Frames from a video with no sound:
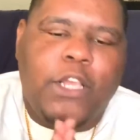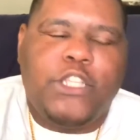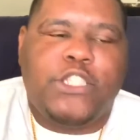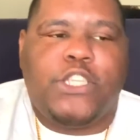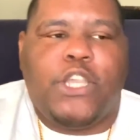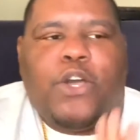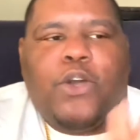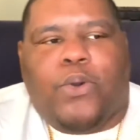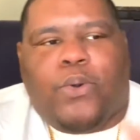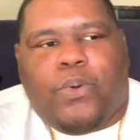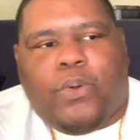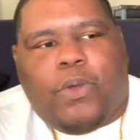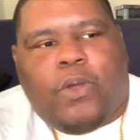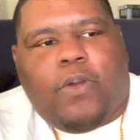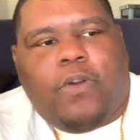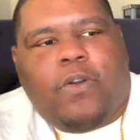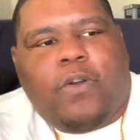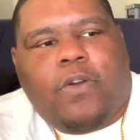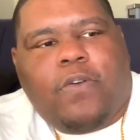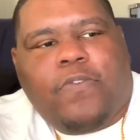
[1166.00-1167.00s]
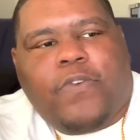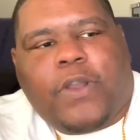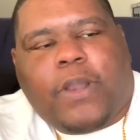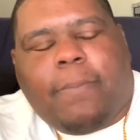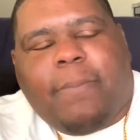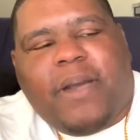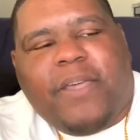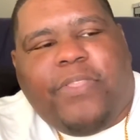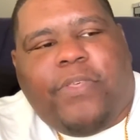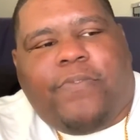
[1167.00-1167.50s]
So for
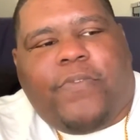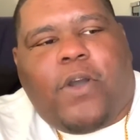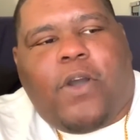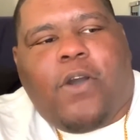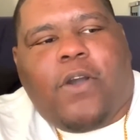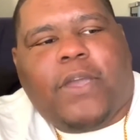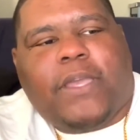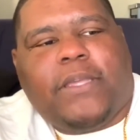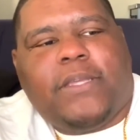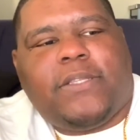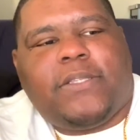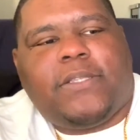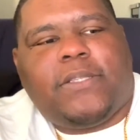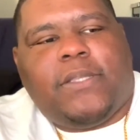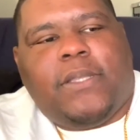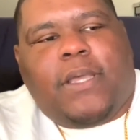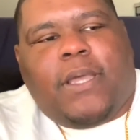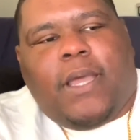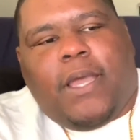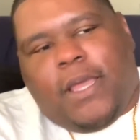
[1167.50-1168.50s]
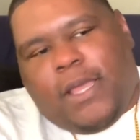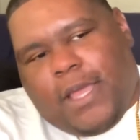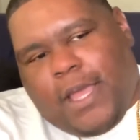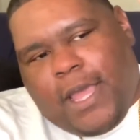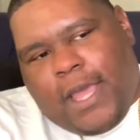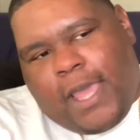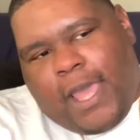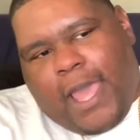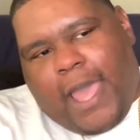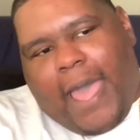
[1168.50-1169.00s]
the month of August,
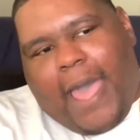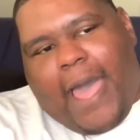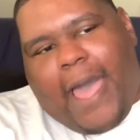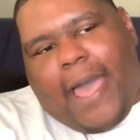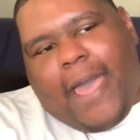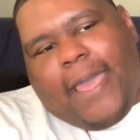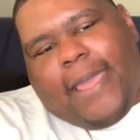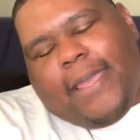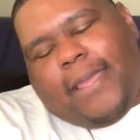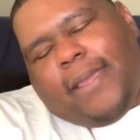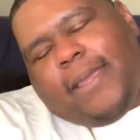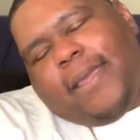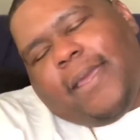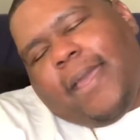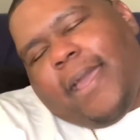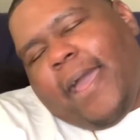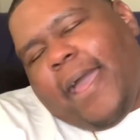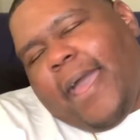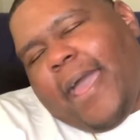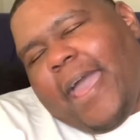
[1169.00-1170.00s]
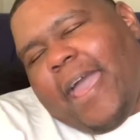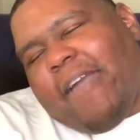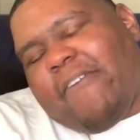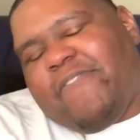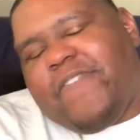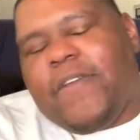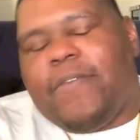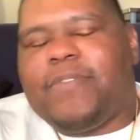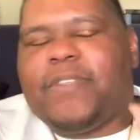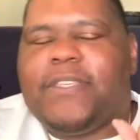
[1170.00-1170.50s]
I
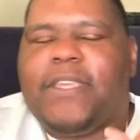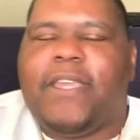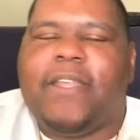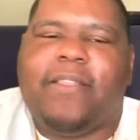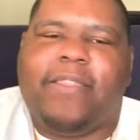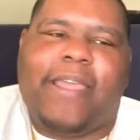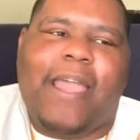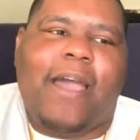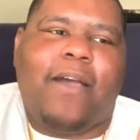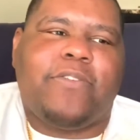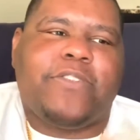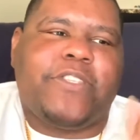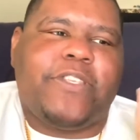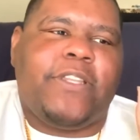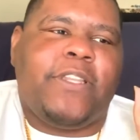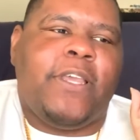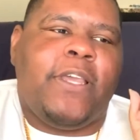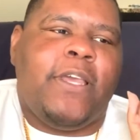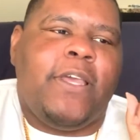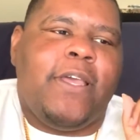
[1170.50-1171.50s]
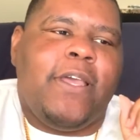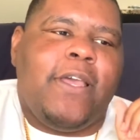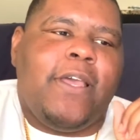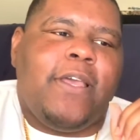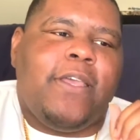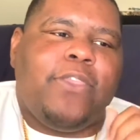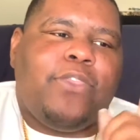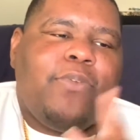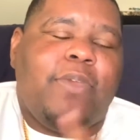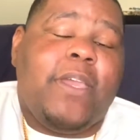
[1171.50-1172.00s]
had
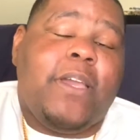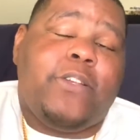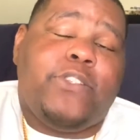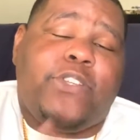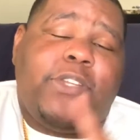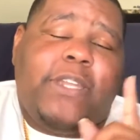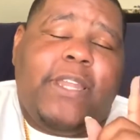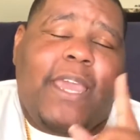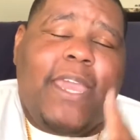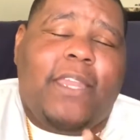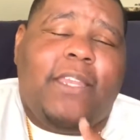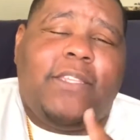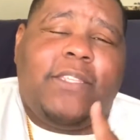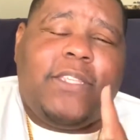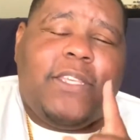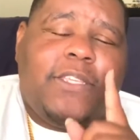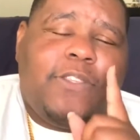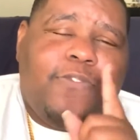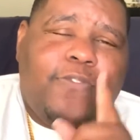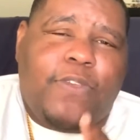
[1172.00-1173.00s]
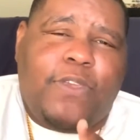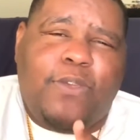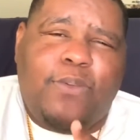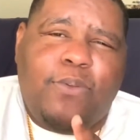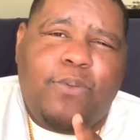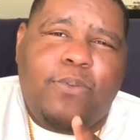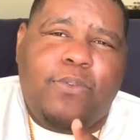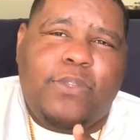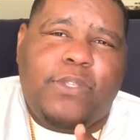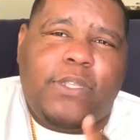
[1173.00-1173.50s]
15,386
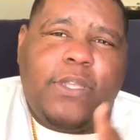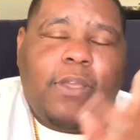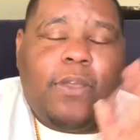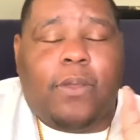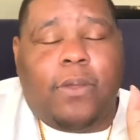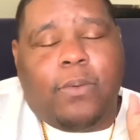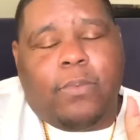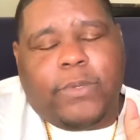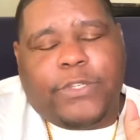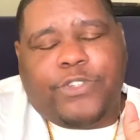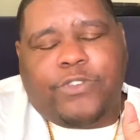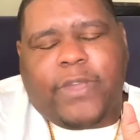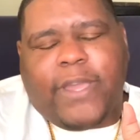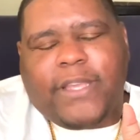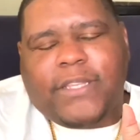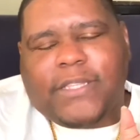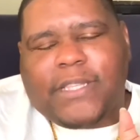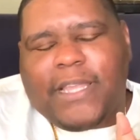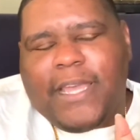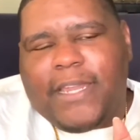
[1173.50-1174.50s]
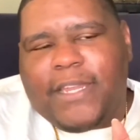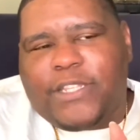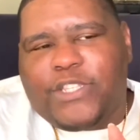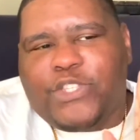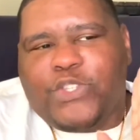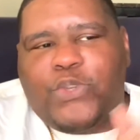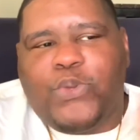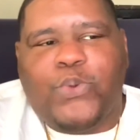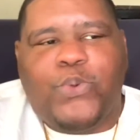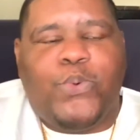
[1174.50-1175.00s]
views, which translated
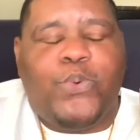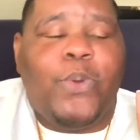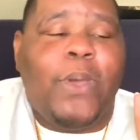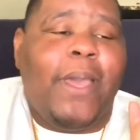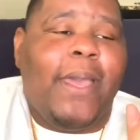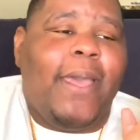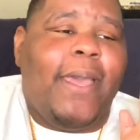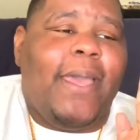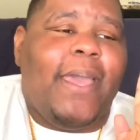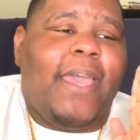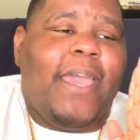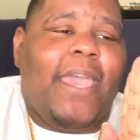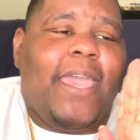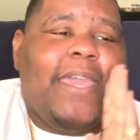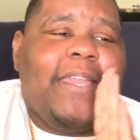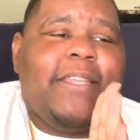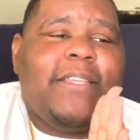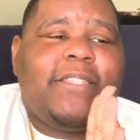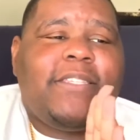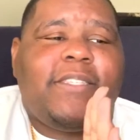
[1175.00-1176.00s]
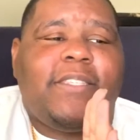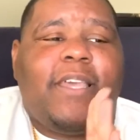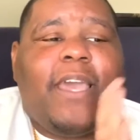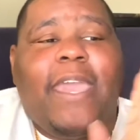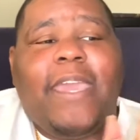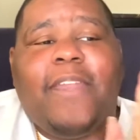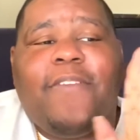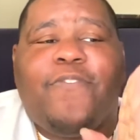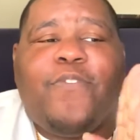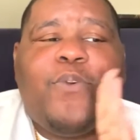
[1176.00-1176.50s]
to
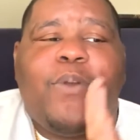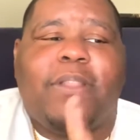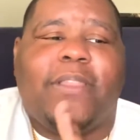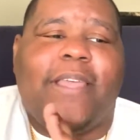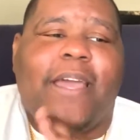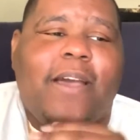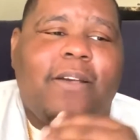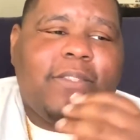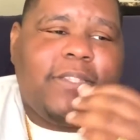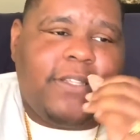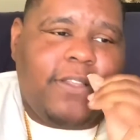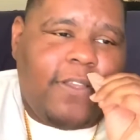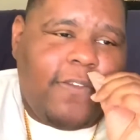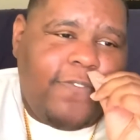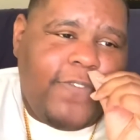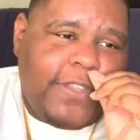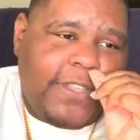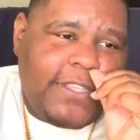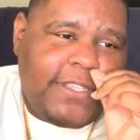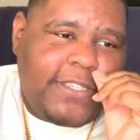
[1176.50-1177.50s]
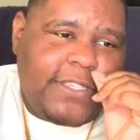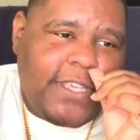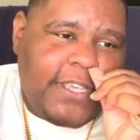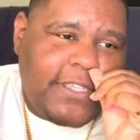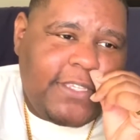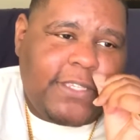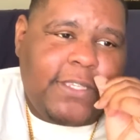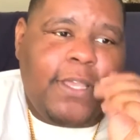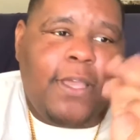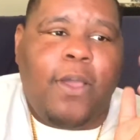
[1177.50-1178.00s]

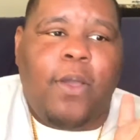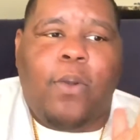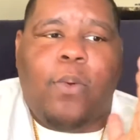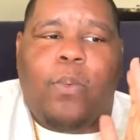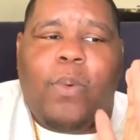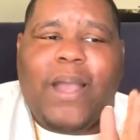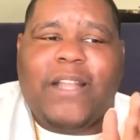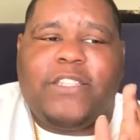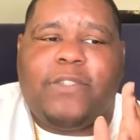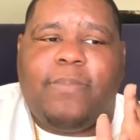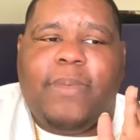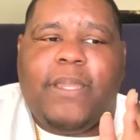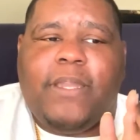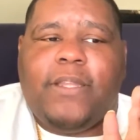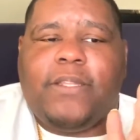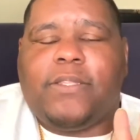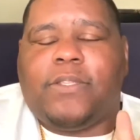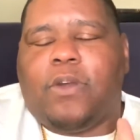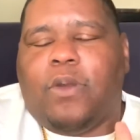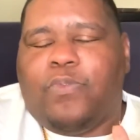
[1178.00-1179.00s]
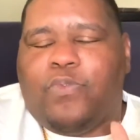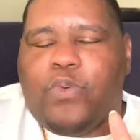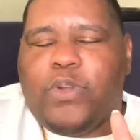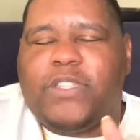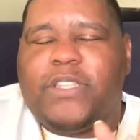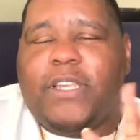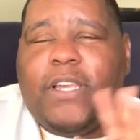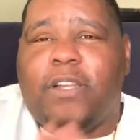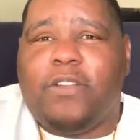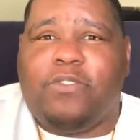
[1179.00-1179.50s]
84,056 watch minutes, or
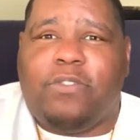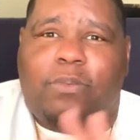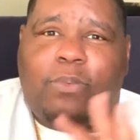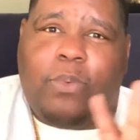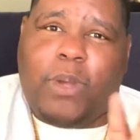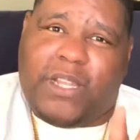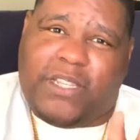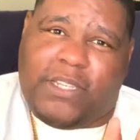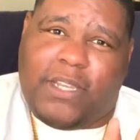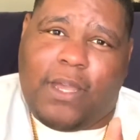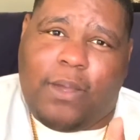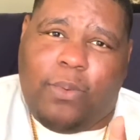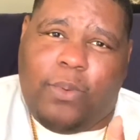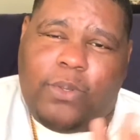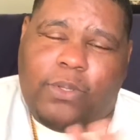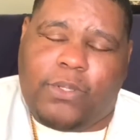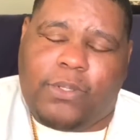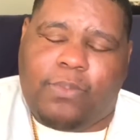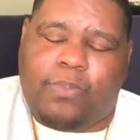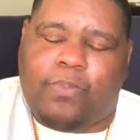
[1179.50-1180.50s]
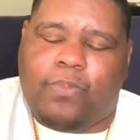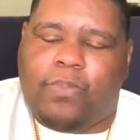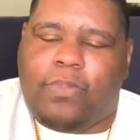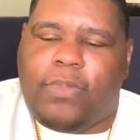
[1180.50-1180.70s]
1,400 watch hours.